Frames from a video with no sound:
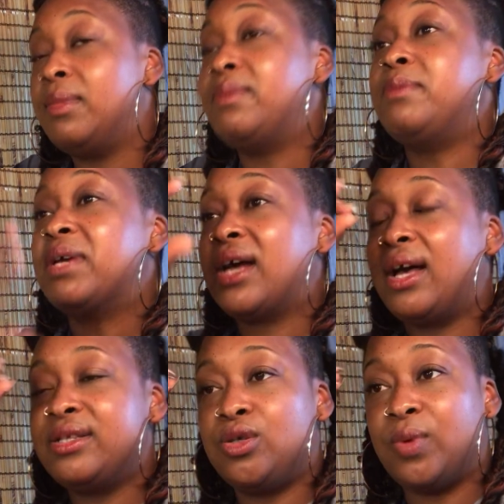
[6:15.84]
Maybe
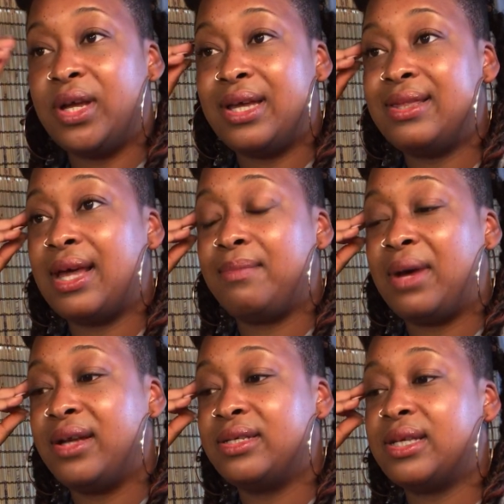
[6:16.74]
because you were in that
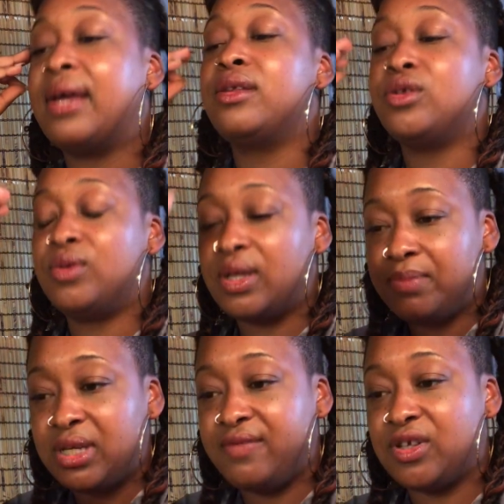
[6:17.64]
mindset, you
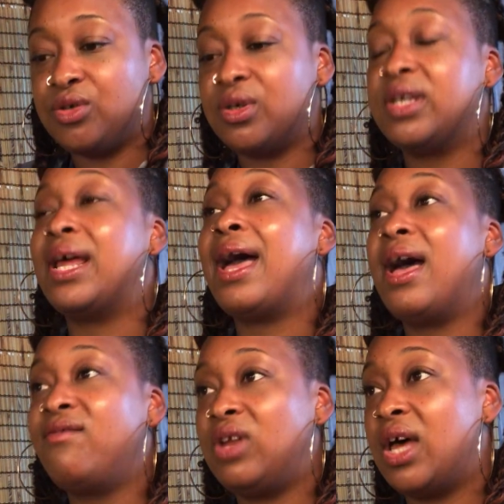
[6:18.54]
didn't believe that you can
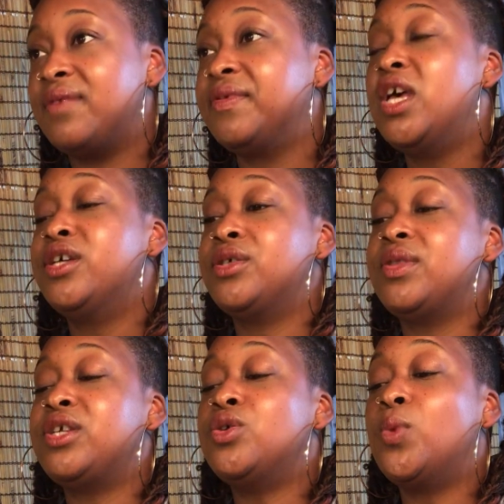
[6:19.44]
have love, so
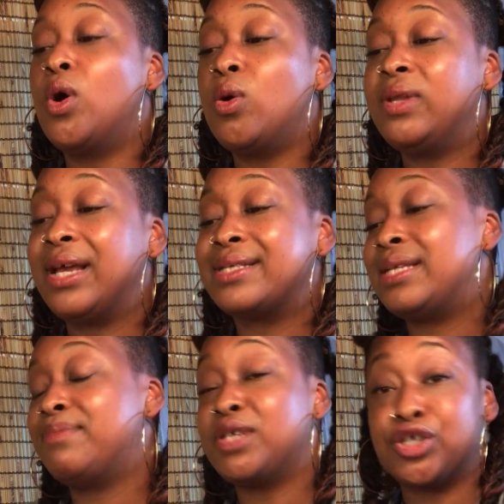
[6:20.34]
then you were only
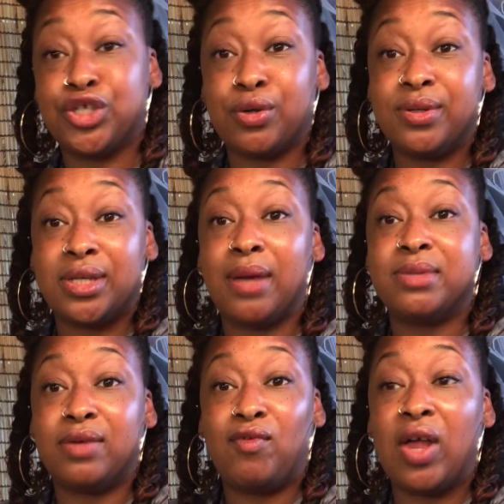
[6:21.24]
accepting certain
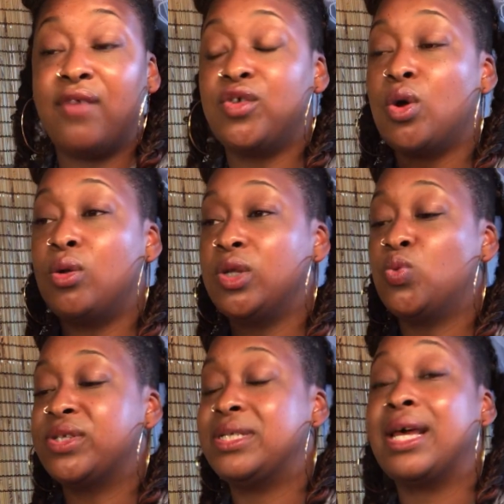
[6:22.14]
types of love. You only
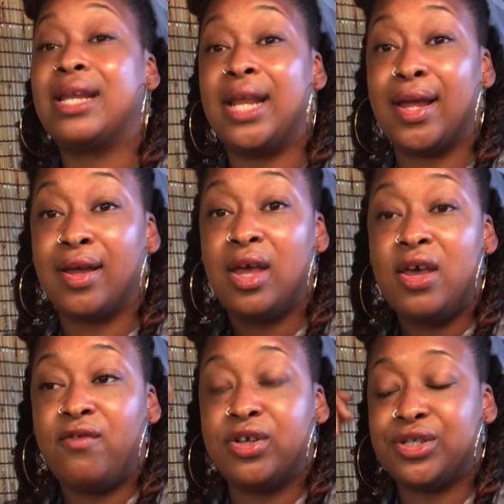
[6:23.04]
were settling
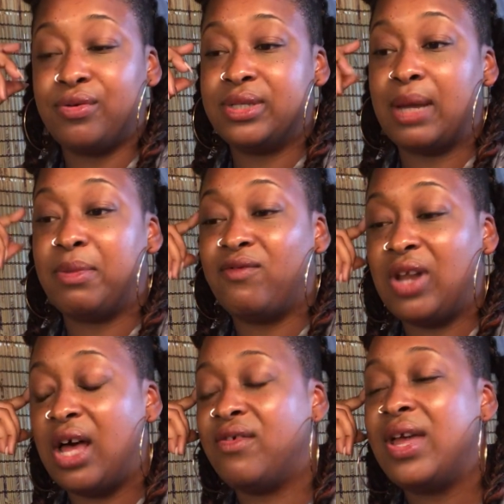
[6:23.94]
for a certain type of
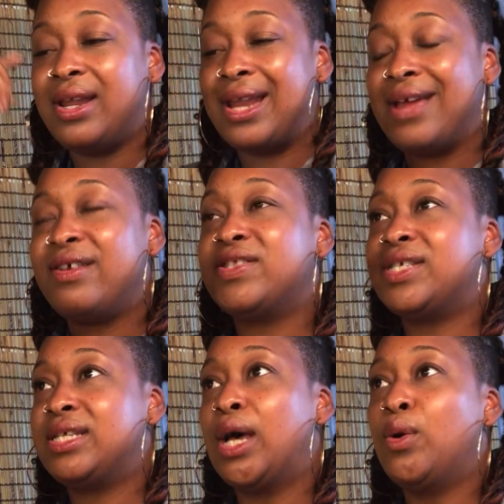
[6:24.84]
love. Now you have
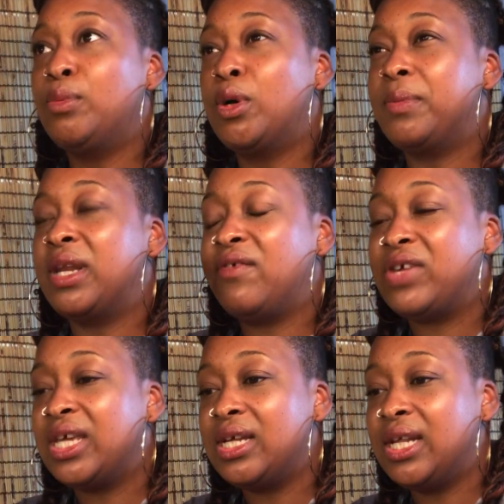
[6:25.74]
this tower moment of
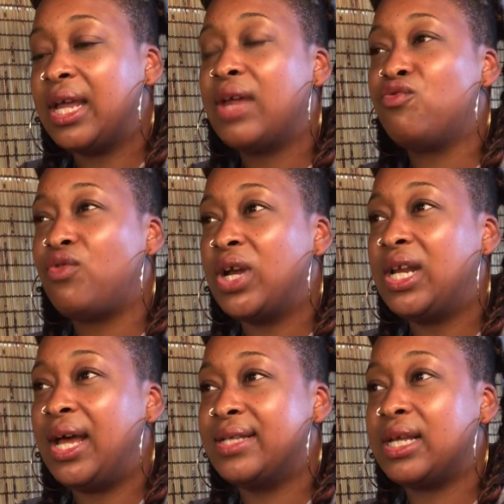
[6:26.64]
healing and
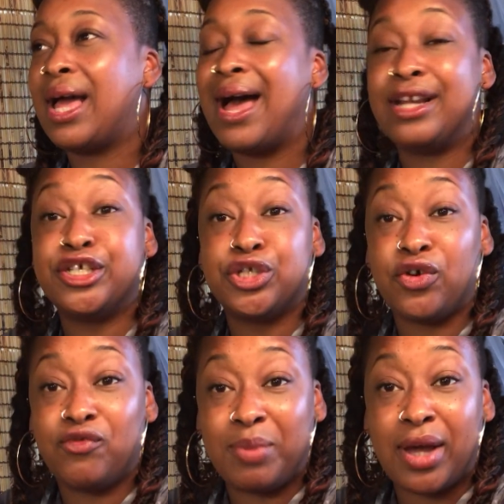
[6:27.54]
realizing I
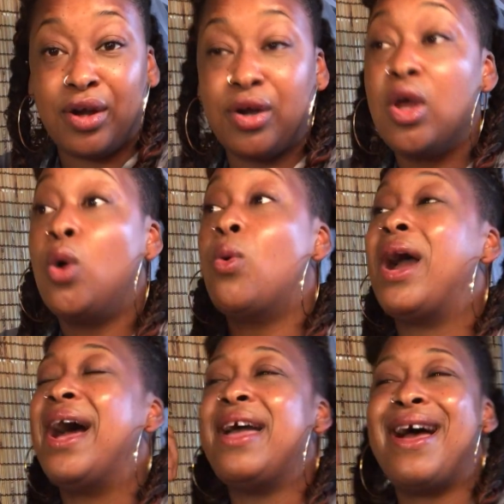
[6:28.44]
deserve better
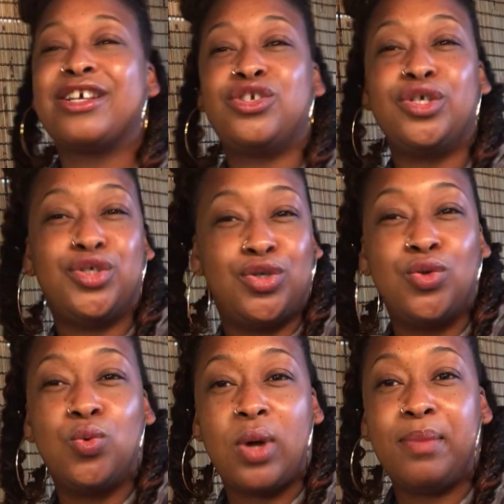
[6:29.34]
or I actually
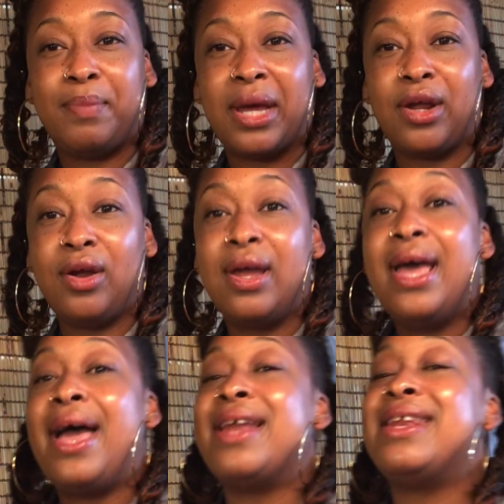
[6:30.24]
do want better.
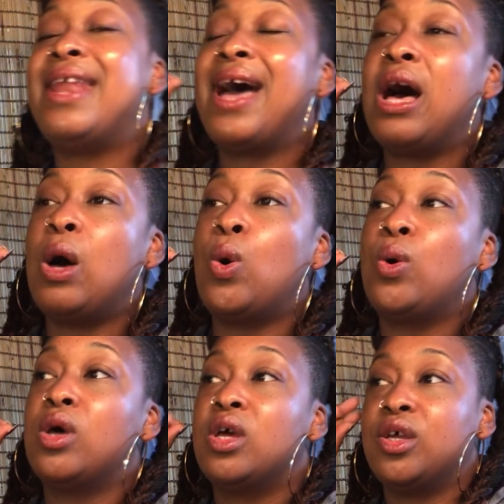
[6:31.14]
And
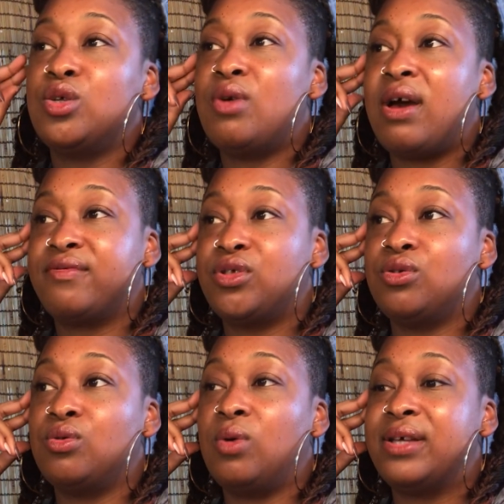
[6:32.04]
now you have
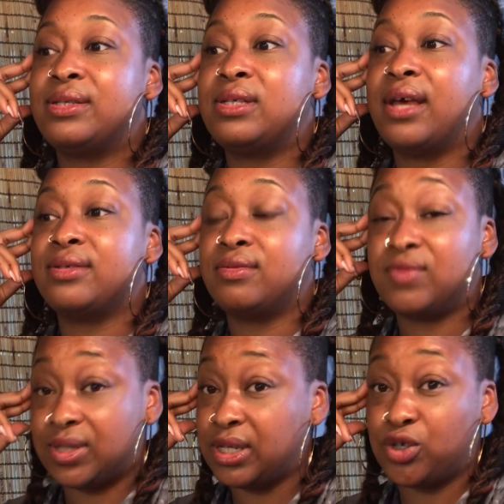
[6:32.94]
to assess
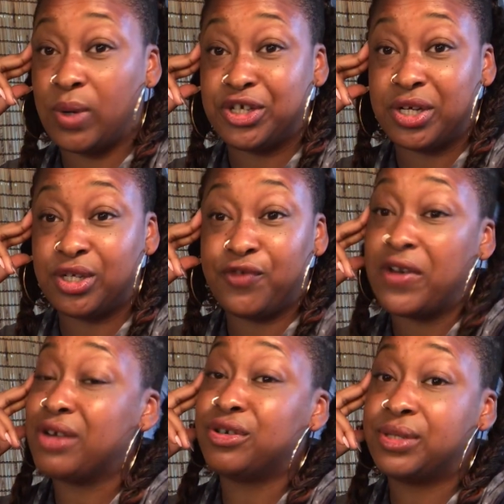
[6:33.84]
the situation that you
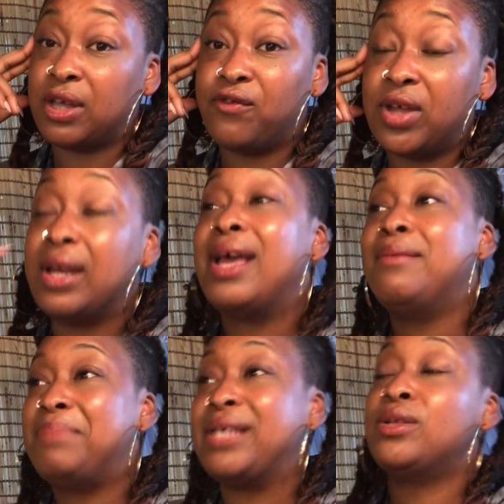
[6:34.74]
found yourself in
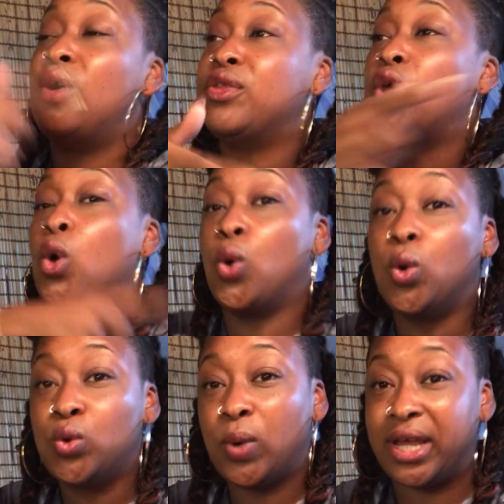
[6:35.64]
based on the
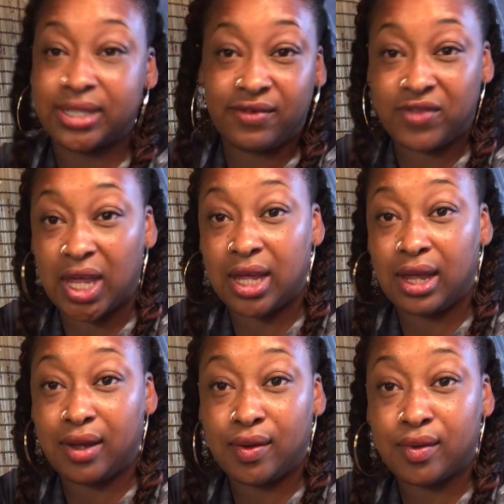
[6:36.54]
old ways of
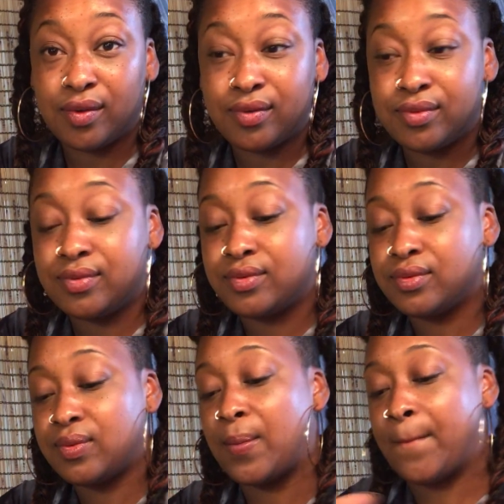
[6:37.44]
thinking.
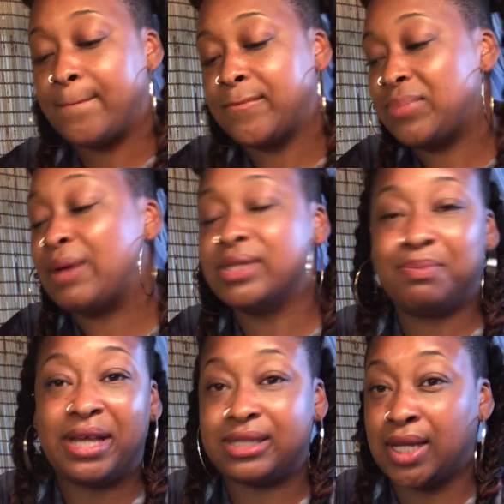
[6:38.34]
That
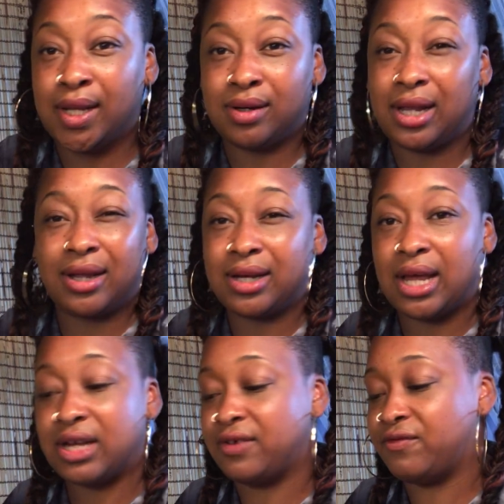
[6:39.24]
was based in like
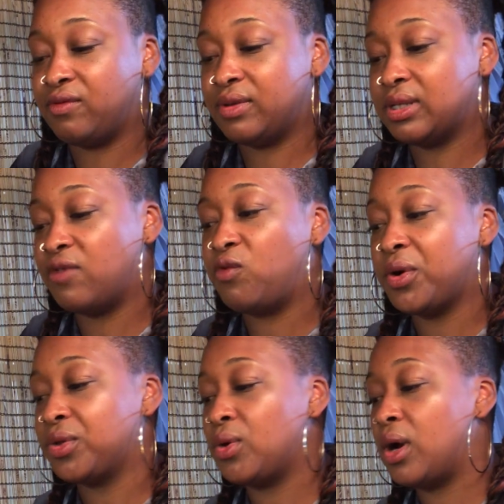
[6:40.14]
lack of self
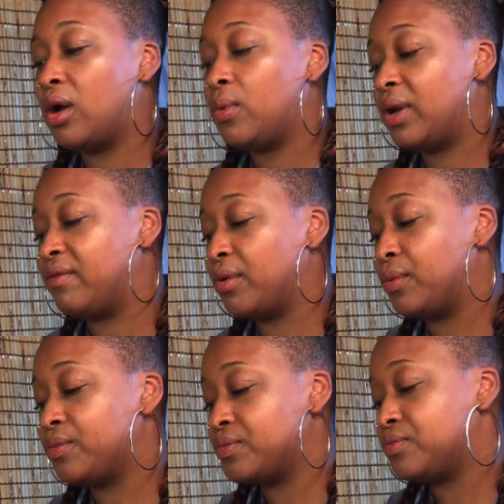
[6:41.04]
worth or whatever,
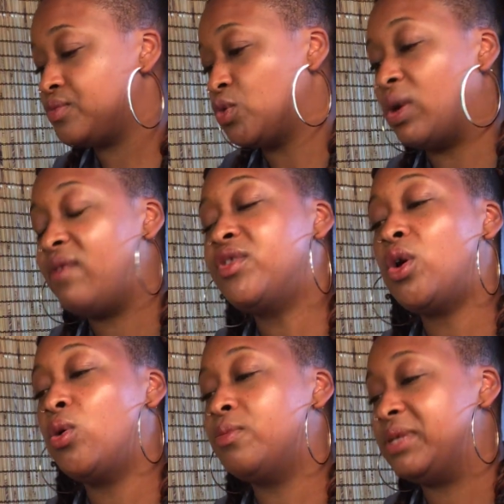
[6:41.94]
whatever
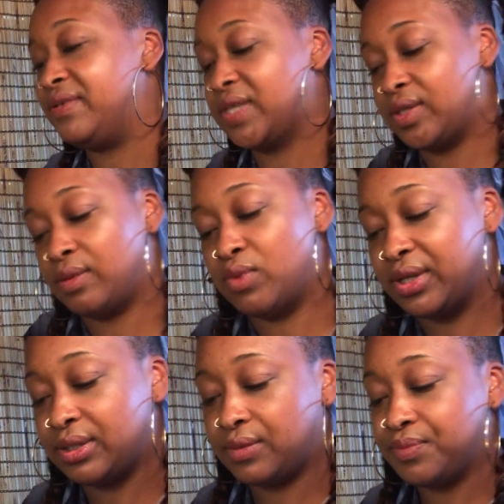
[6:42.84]
the old belief system
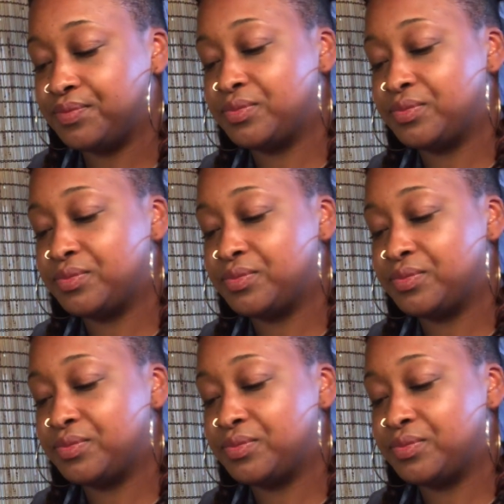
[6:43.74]
was.